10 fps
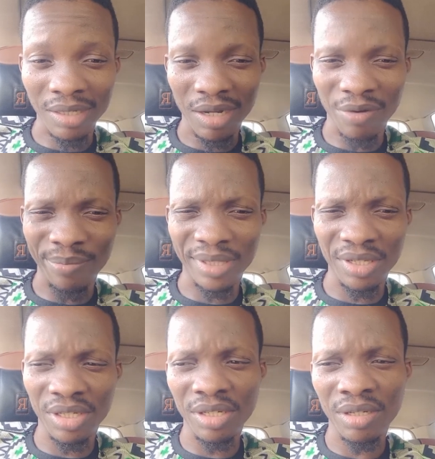I'll be
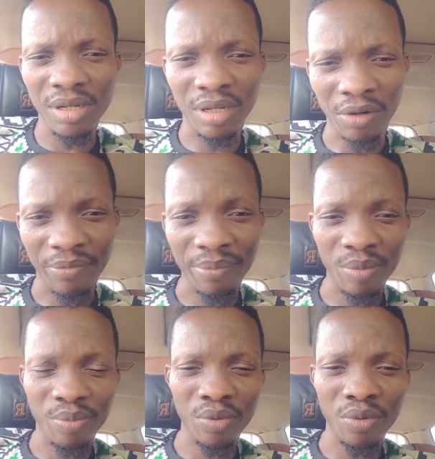teaching a lot of
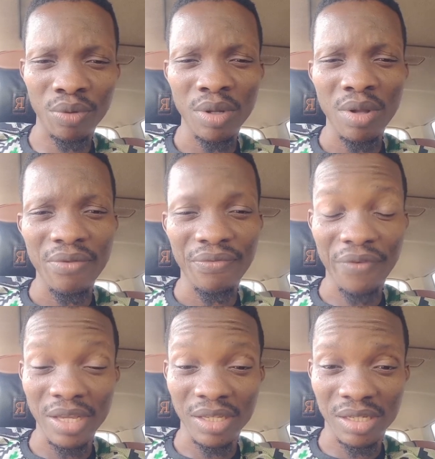people
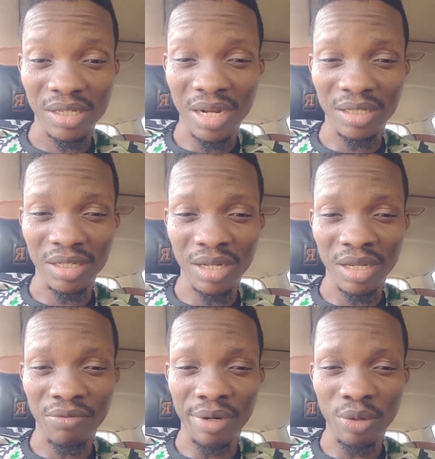things that they
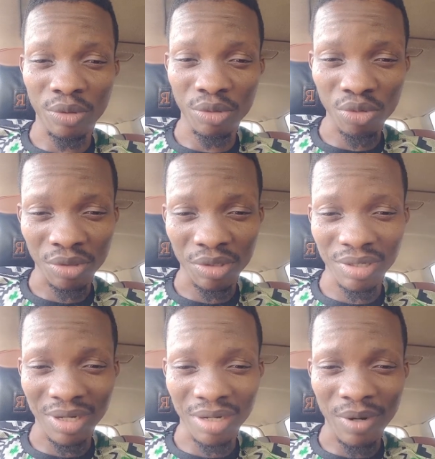really want to
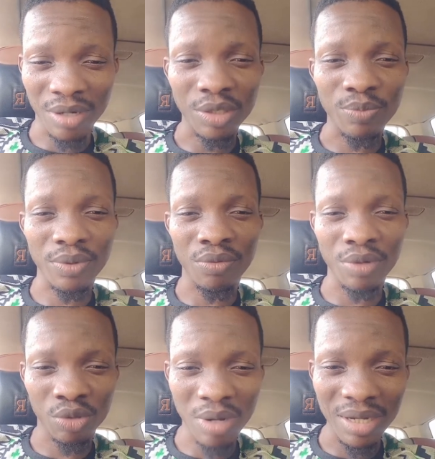understand about the
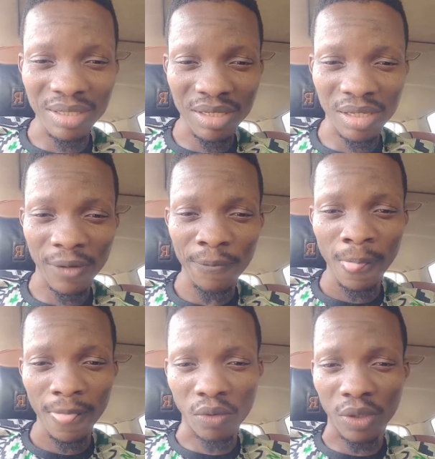spirituality.
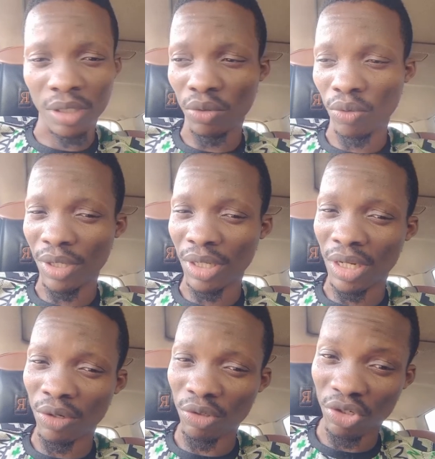Okay, so in a
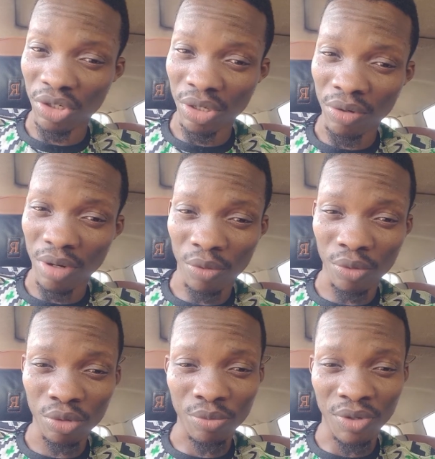nutshell, I
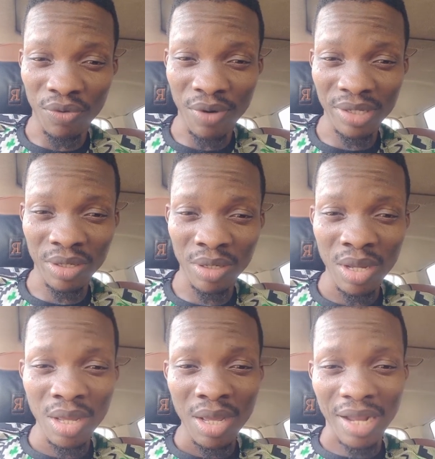want to be raising
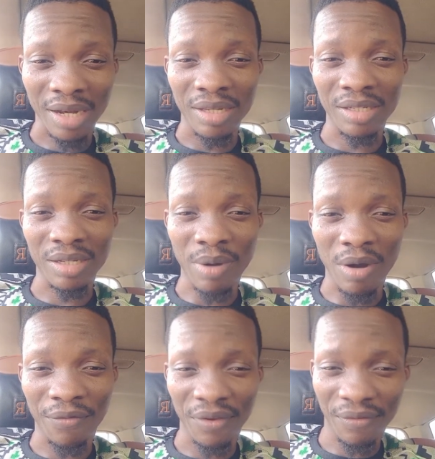at least
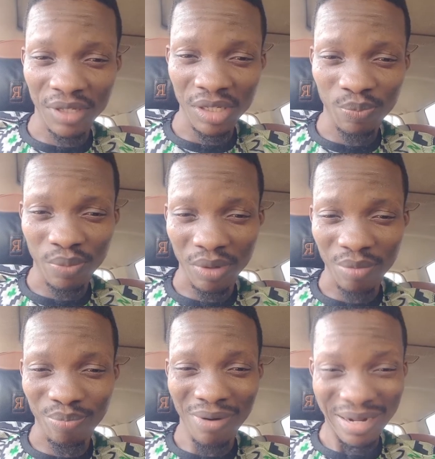about 50
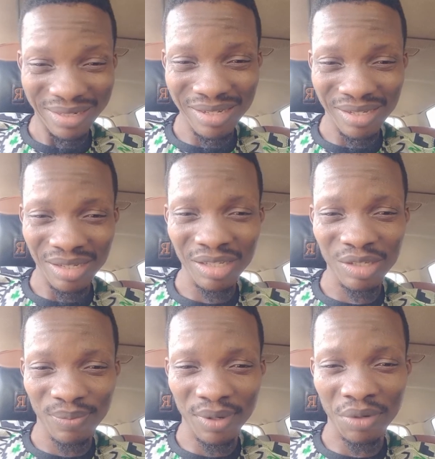practicing
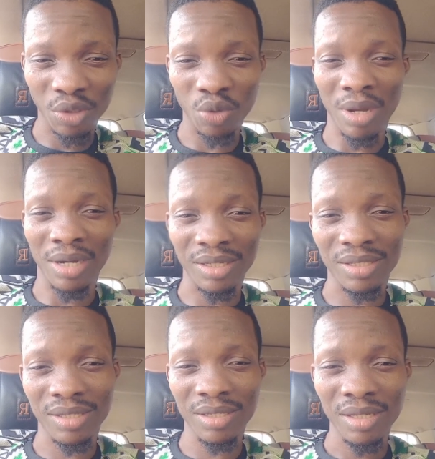
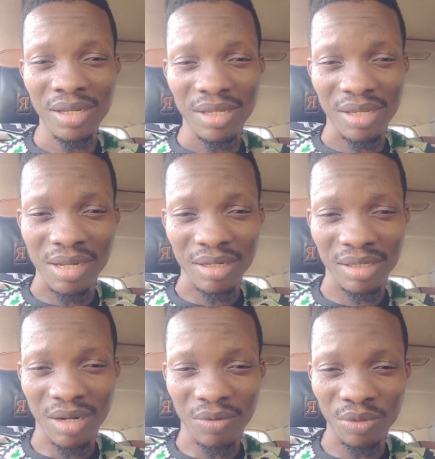spiritualists.
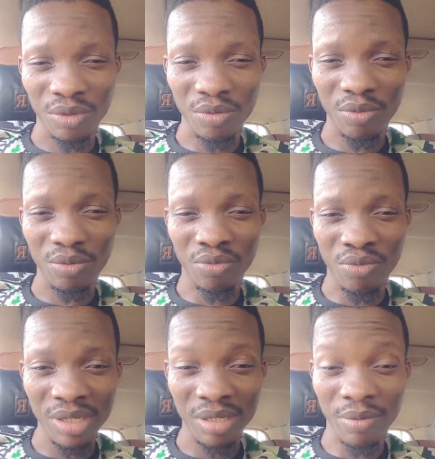Yes, I want to
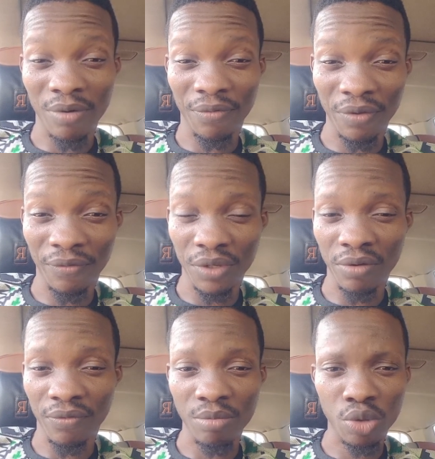raise about 50
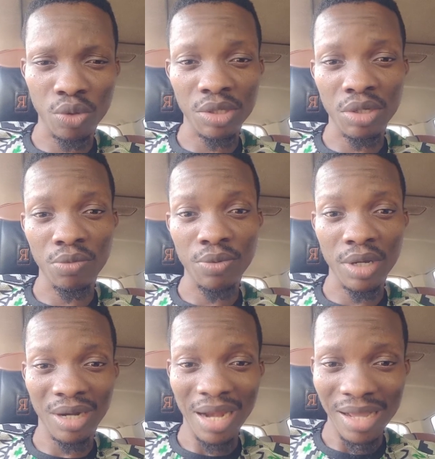of them. So it's going to be a
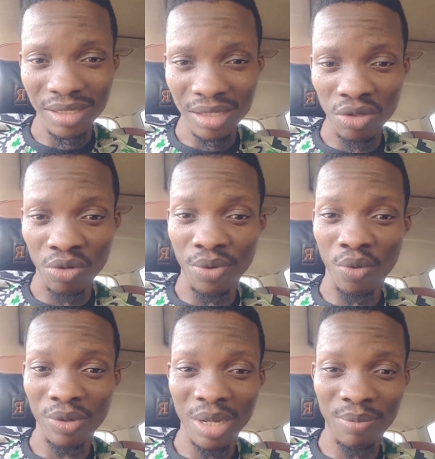class. It's going to be a
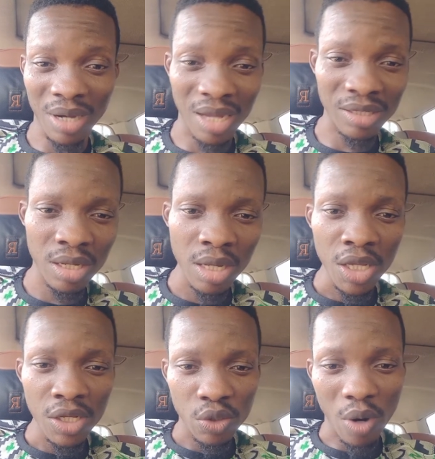WhatsApp class.
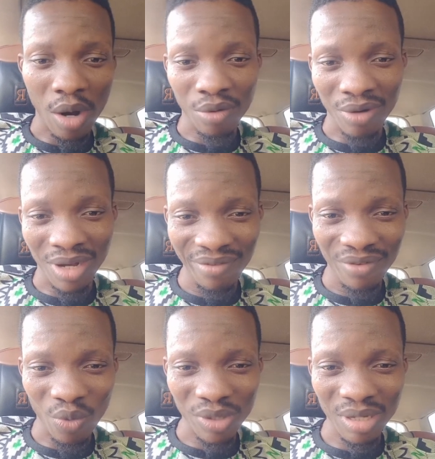So I'll leave the
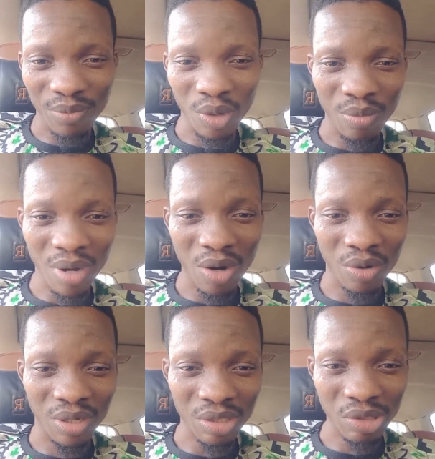WhatsApp number
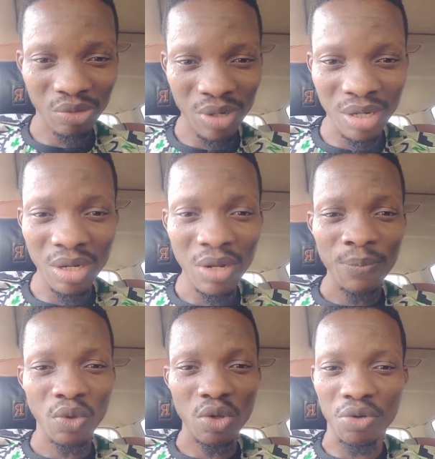on the screen.
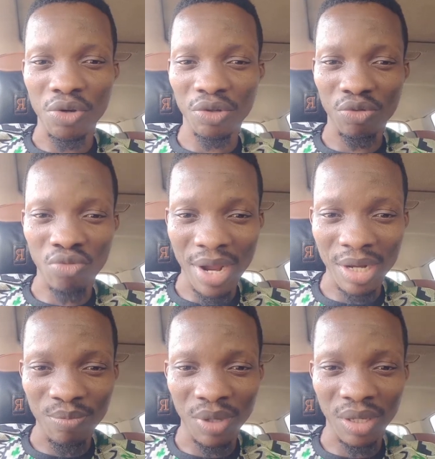You just write
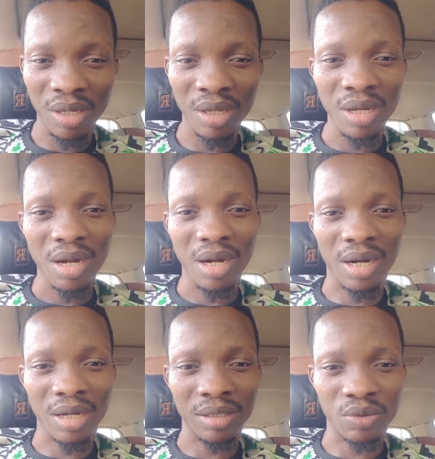me
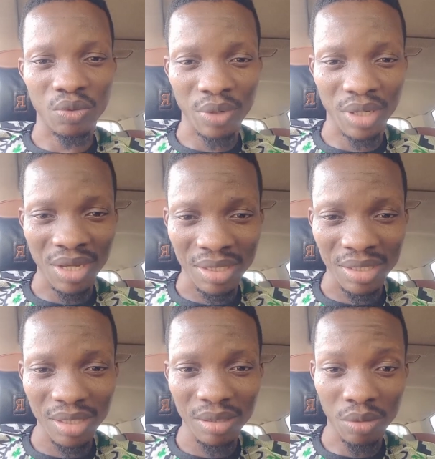and we get
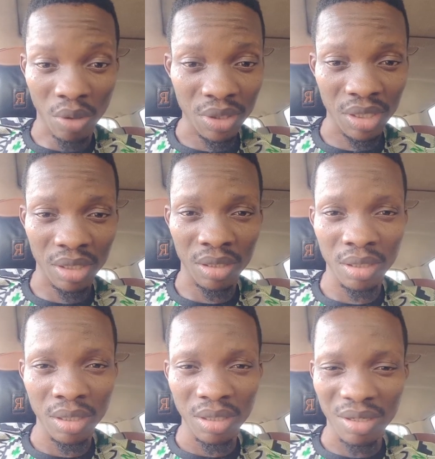talking.
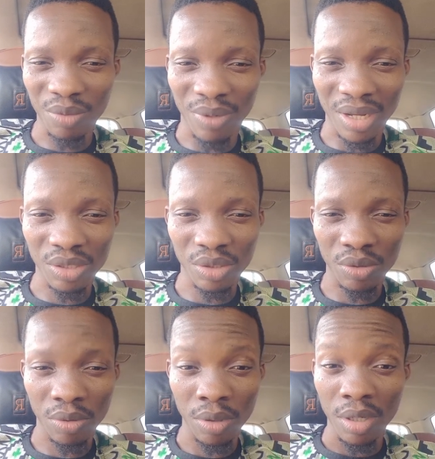God bless
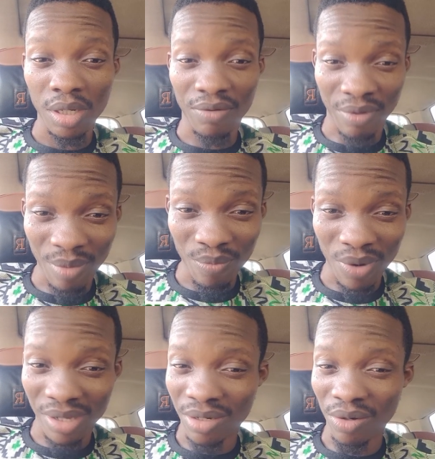you. Remember,
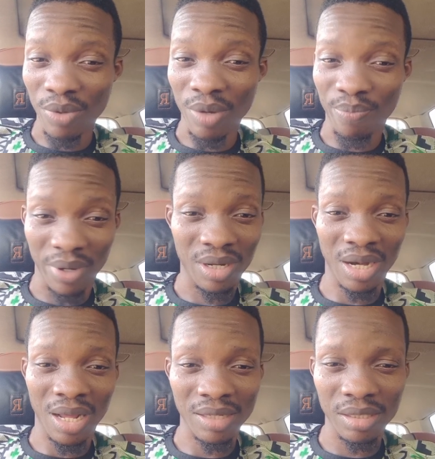it's going to be a paid
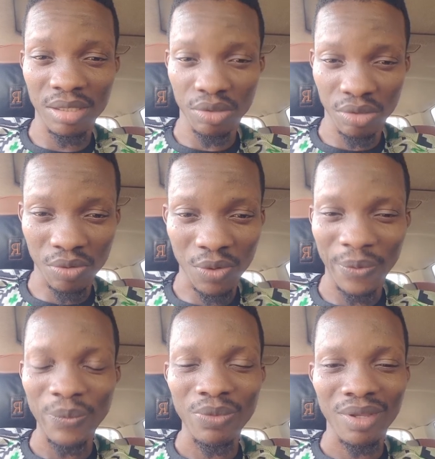class, so
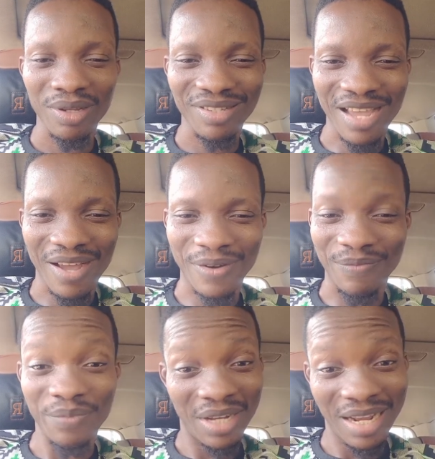
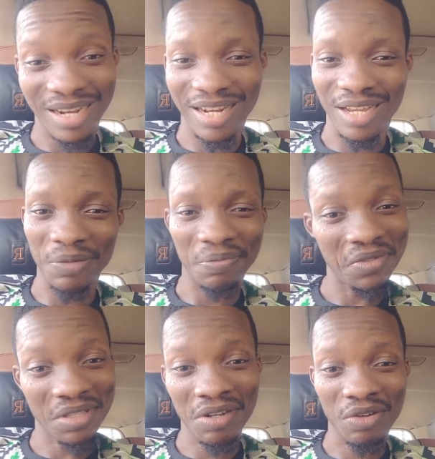but then
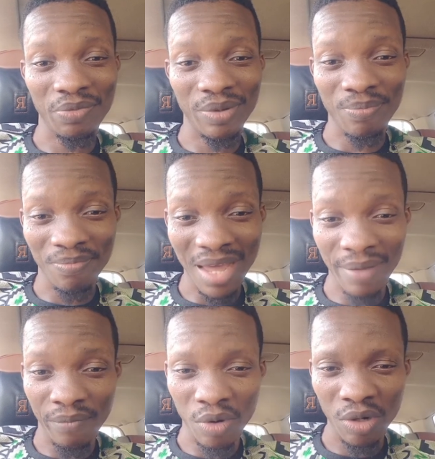it's not going to be that
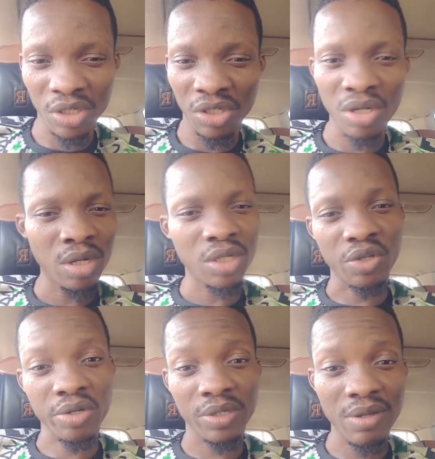much,
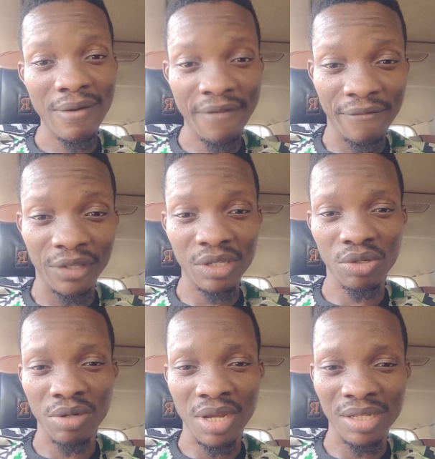just 50
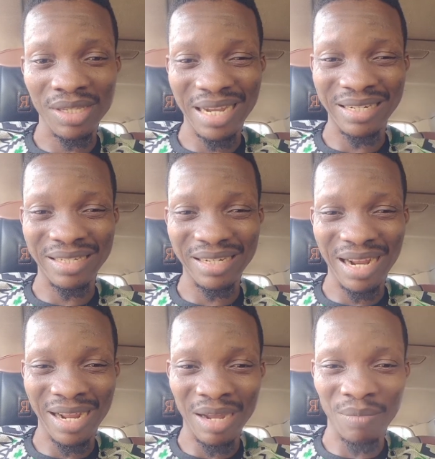students, and
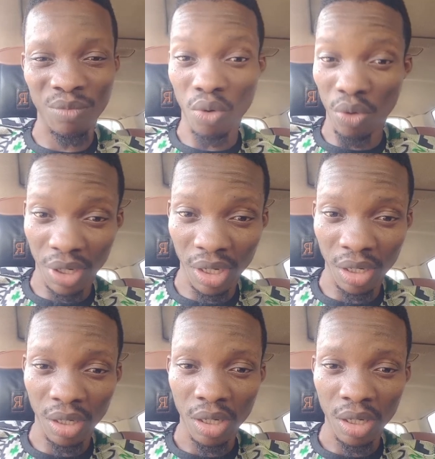I am okay.